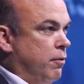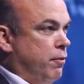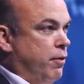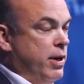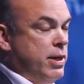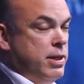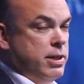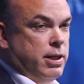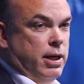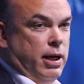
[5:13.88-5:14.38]

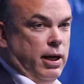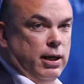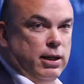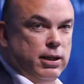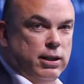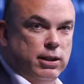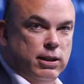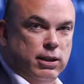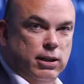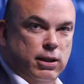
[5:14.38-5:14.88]
Fintech.
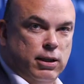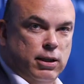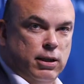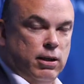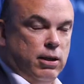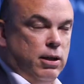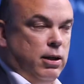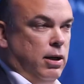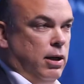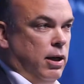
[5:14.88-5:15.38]

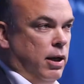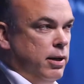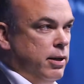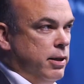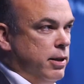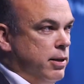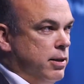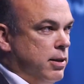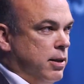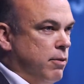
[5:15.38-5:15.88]

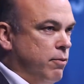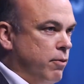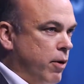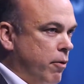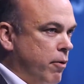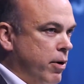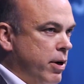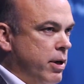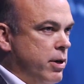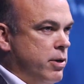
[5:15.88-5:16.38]
London is in a
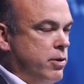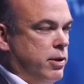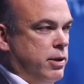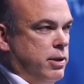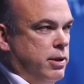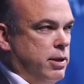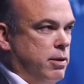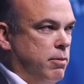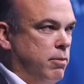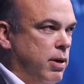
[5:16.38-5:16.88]
very
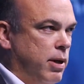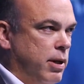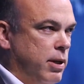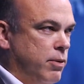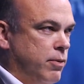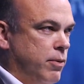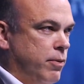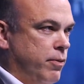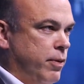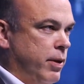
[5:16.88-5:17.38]
interesting
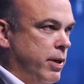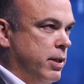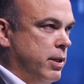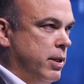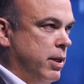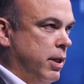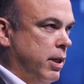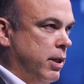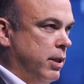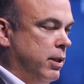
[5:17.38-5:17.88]
place for
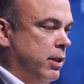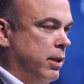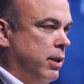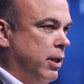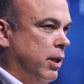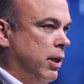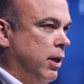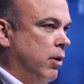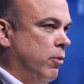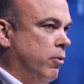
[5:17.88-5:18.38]
fintech.
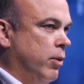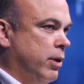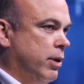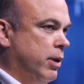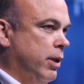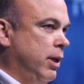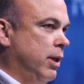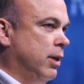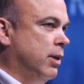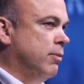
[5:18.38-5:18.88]
We're
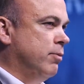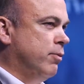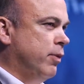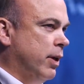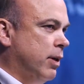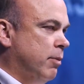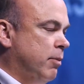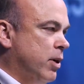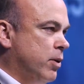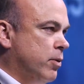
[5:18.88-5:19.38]
seeing some
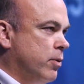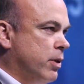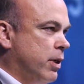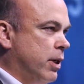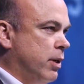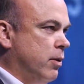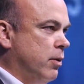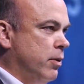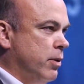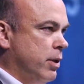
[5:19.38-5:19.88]
fundamental
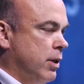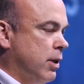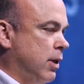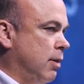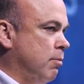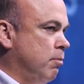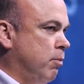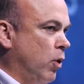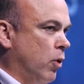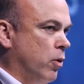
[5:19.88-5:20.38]
technologies
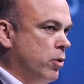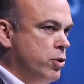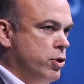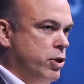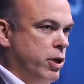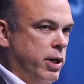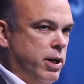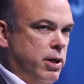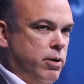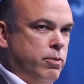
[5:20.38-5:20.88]
like
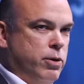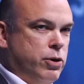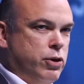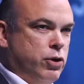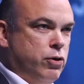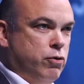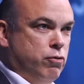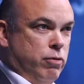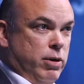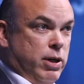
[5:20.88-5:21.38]
blockchain,
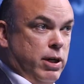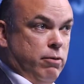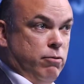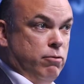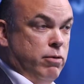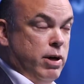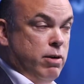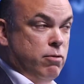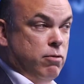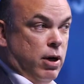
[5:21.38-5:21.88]
which could really
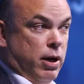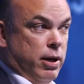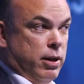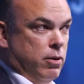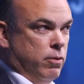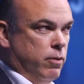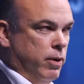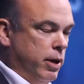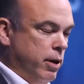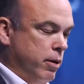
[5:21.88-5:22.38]
rewrite
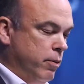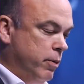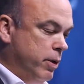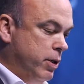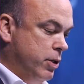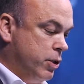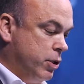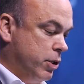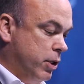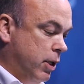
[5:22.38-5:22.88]
the way in
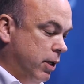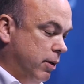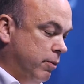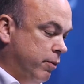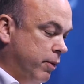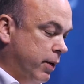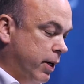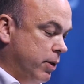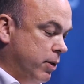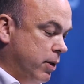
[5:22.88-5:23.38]
which
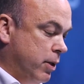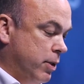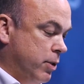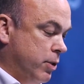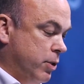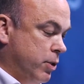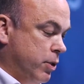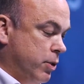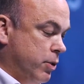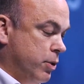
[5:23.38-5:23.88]
financial
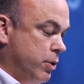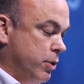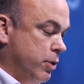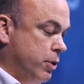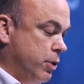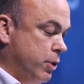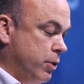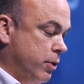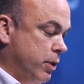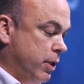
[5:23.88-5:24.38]
institutions
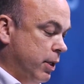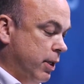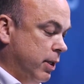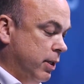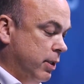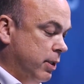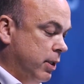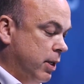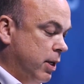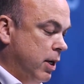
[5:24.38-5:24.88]
do
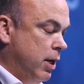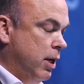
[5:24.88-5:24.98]
things.